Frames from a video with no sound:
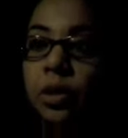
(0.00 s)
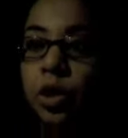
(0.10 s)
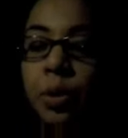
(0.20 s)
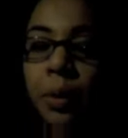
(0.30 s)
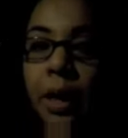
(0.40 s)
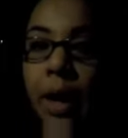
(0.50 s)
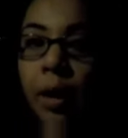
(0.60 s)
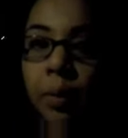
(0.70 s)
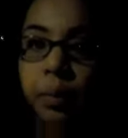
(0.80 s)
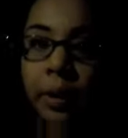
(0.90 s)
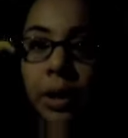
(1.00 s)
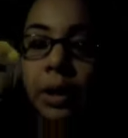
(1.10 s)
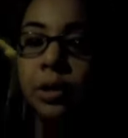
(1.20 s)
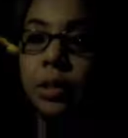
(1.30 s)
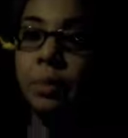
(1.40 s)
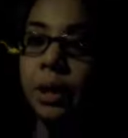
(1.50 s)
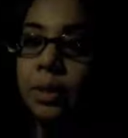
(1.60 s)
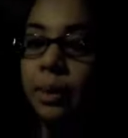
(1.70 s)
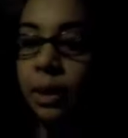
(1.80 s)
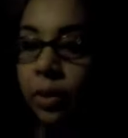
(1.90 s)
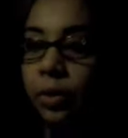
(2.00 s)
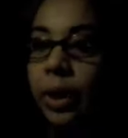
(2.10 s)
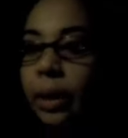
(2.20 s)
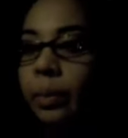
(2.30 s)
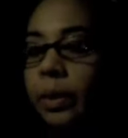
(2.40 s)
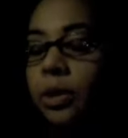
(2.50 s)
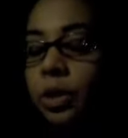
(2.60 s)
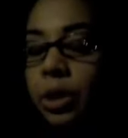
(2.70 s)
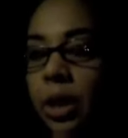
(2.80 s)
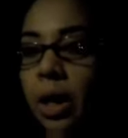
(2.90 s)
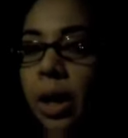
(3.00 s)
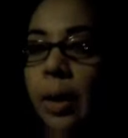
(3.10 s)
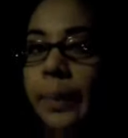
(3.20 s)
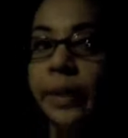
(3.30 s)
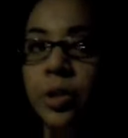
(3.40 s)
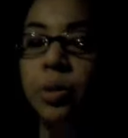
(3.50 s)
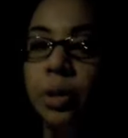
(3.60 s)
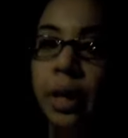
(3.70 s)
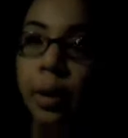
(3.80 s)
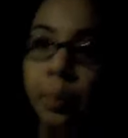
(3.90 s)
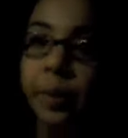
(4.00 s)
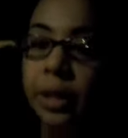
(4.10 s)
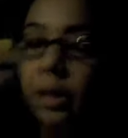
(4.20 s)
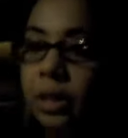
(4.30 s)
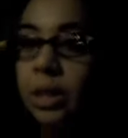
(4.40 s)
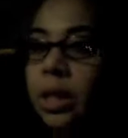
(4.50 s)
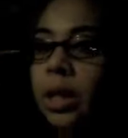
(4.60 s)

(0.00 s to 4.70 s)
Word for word: tune it out when I hear somebody speak another language. Um, I tune it out because